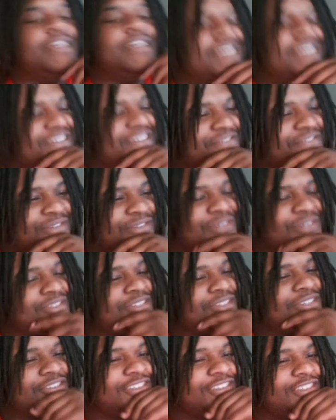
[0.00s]
he for real
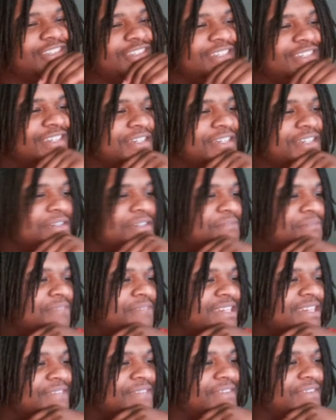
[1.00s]
sold. But
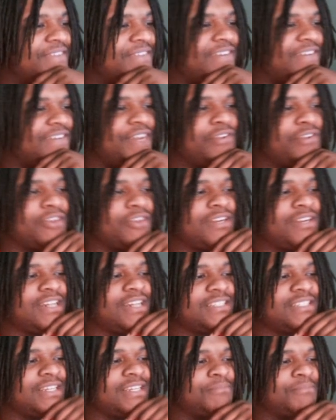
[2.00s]
yeah, man, five minutes, you know what I'm
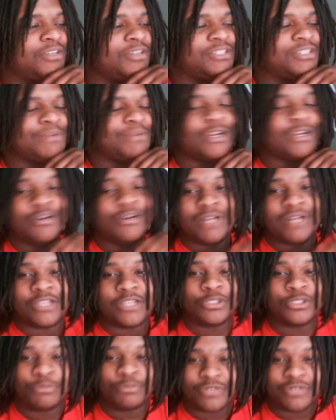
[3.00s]
saying? Boss is my name,
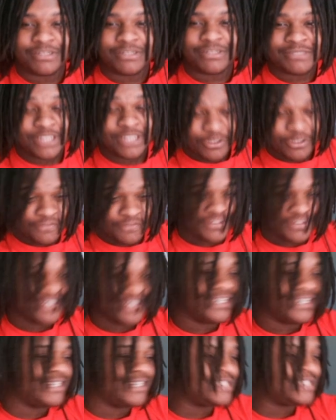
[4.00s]
Super himself, you know
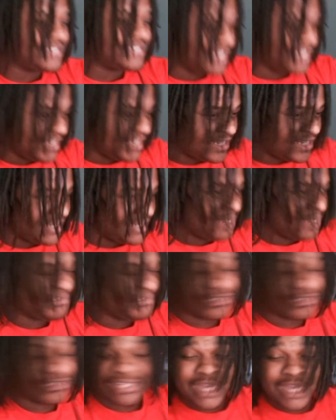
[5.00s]
what I'm saying? Make sure
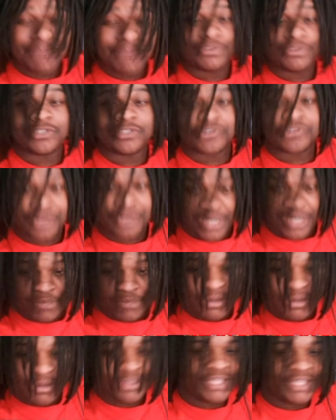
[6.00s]
to like, comment, subscribe.
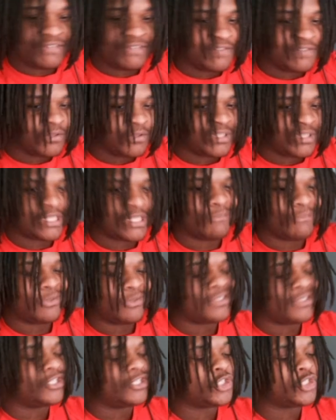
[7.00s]
I'll leave his video link down below in
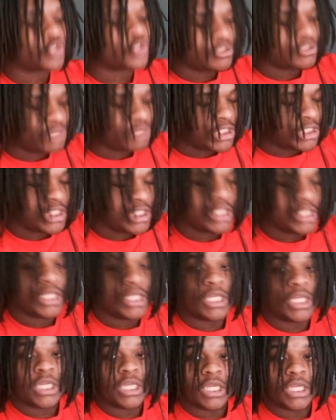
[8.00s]
the description.
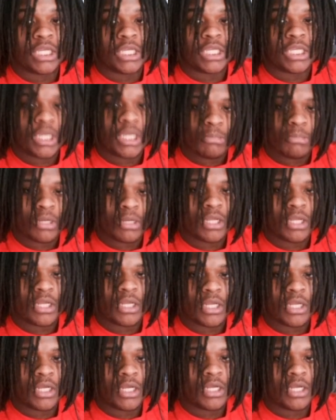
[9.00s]
And yeah, bro,
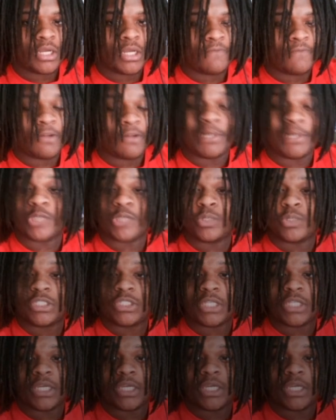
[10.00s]
uh, follow my Twitch and